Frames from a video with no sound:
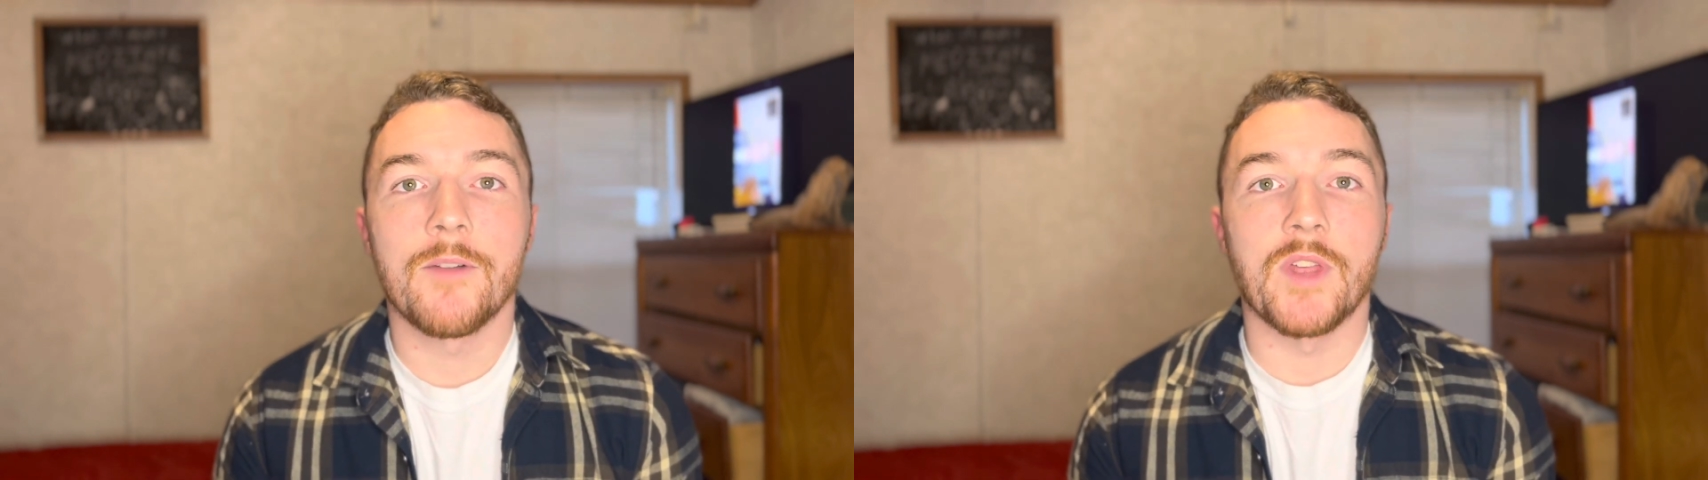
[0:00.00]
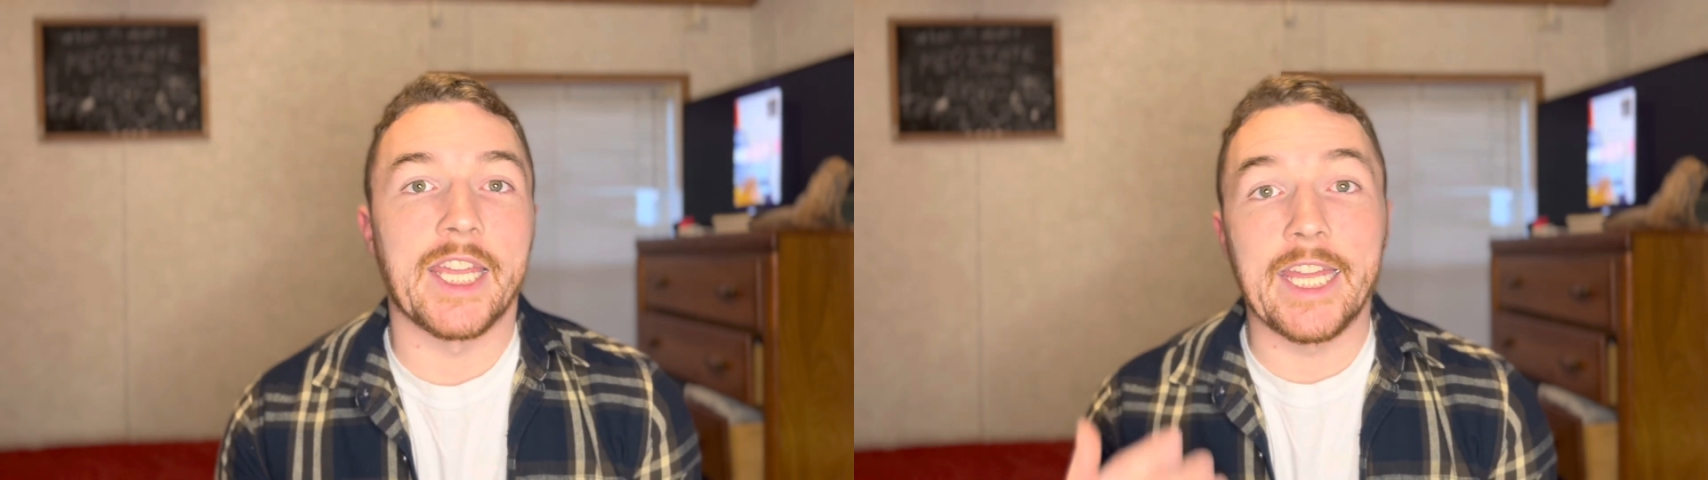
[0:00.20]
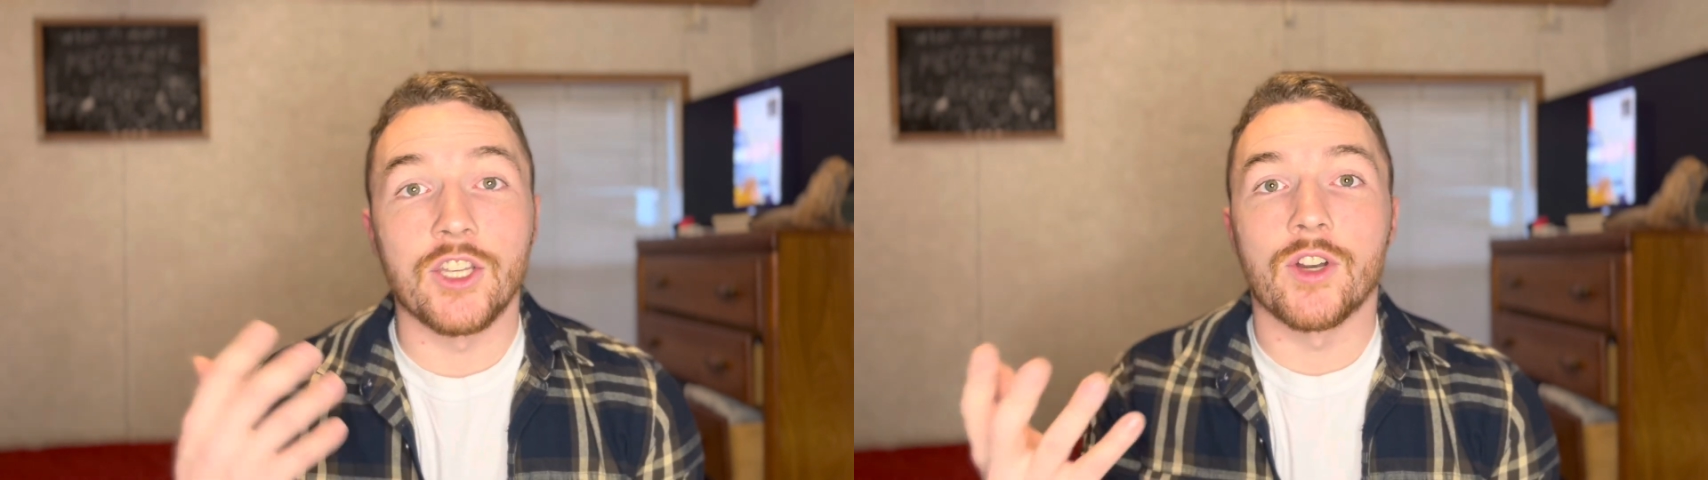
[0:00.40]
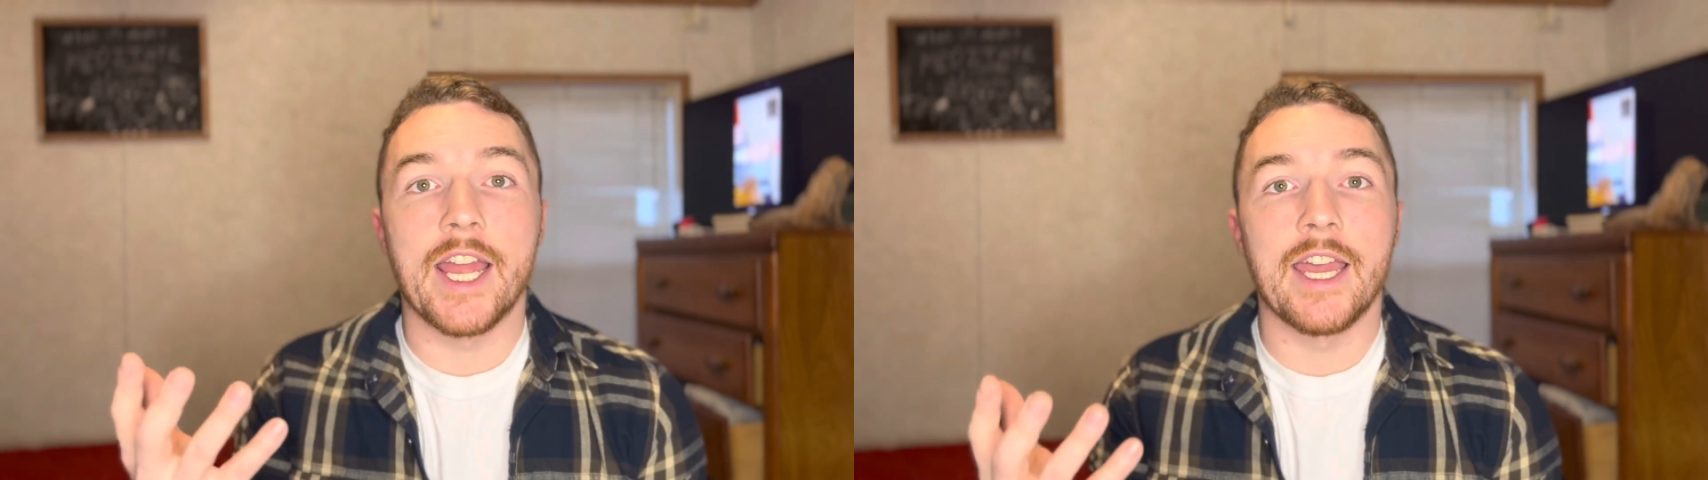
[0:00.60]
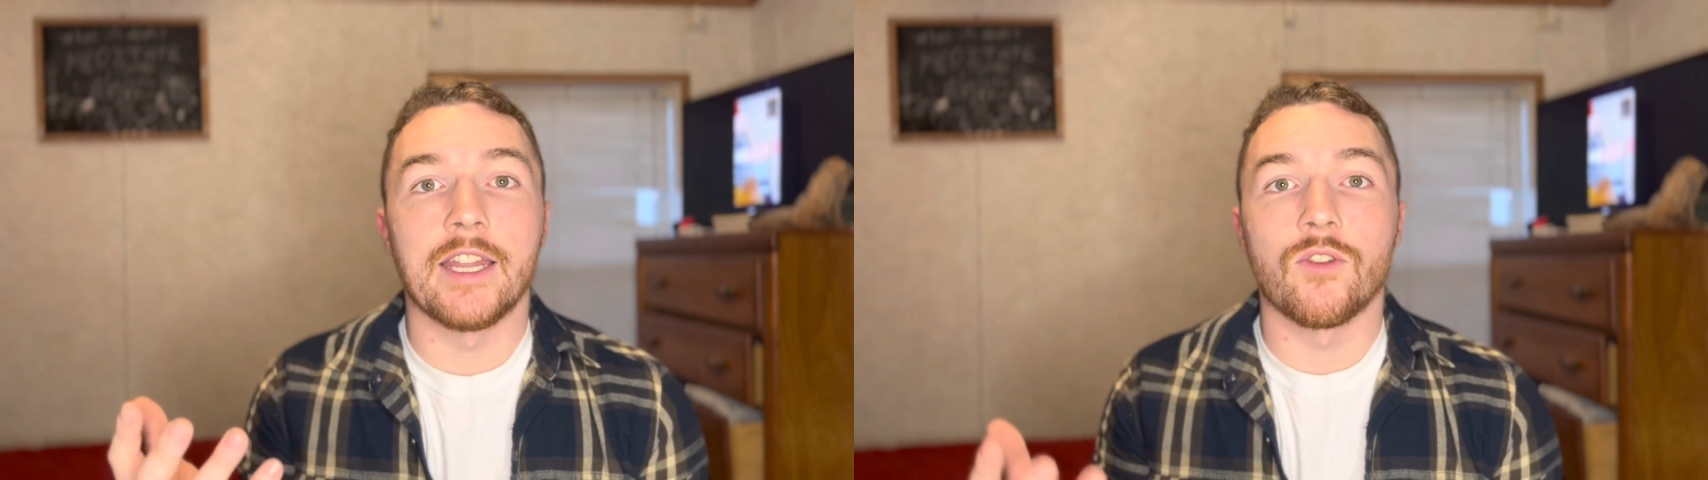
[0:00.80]
like in your
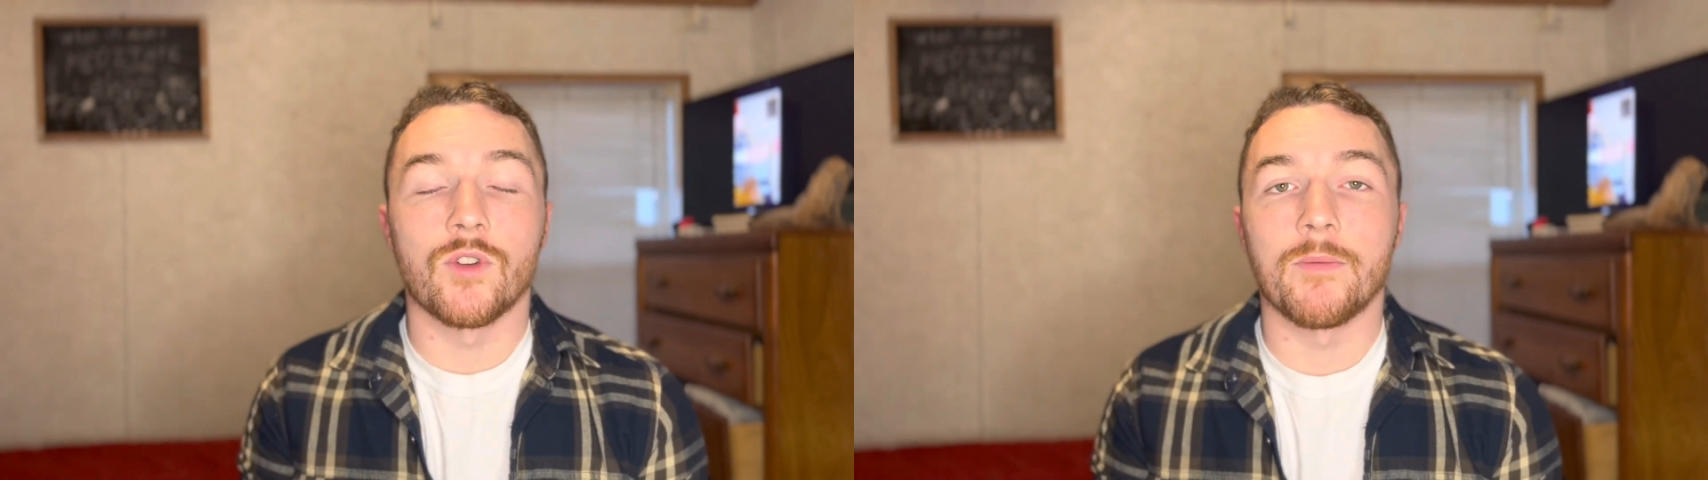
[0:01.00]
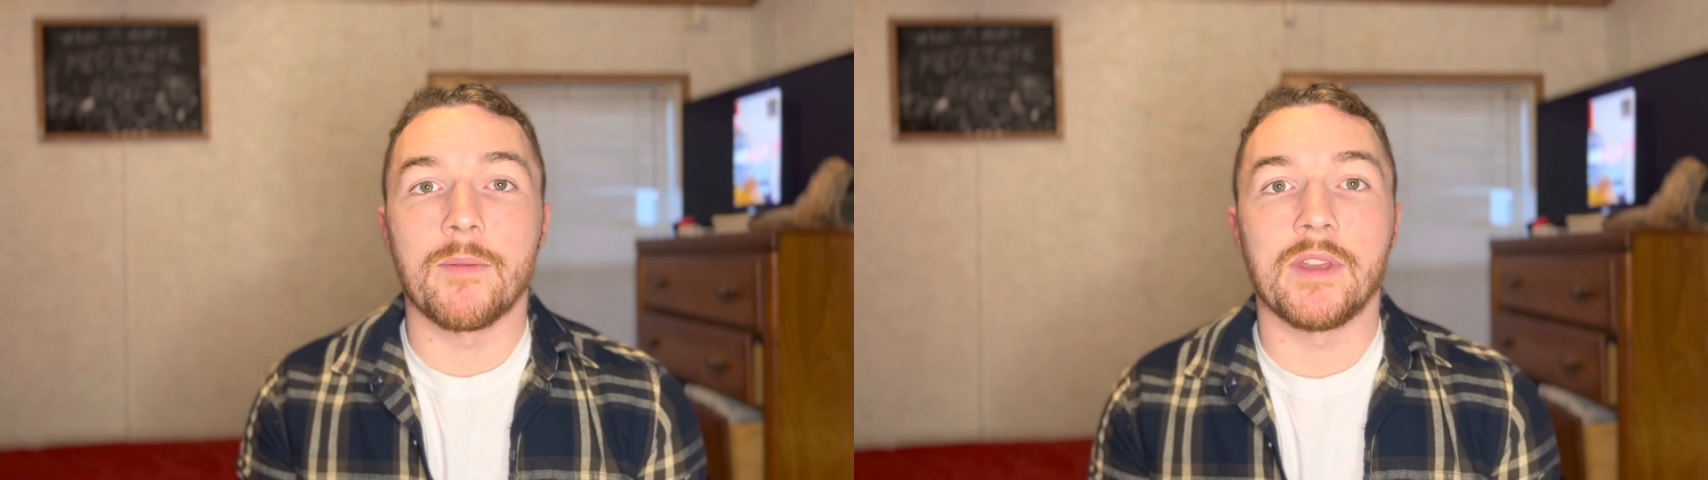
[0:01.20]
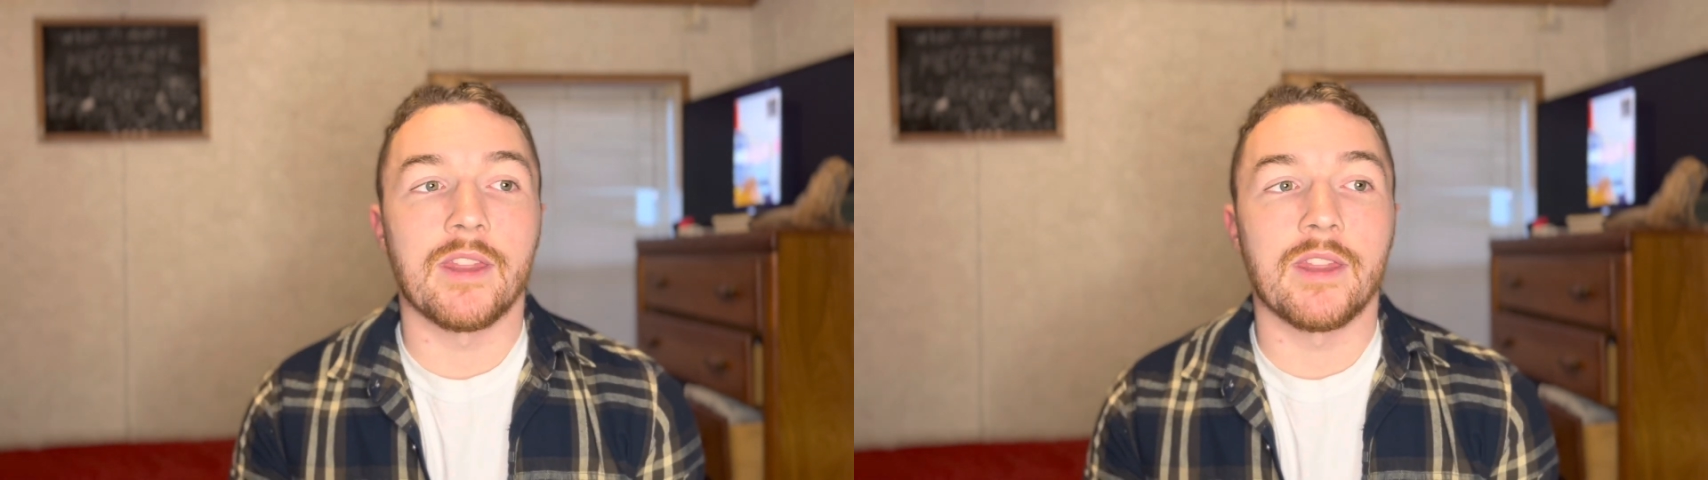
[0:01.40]
head, or you might be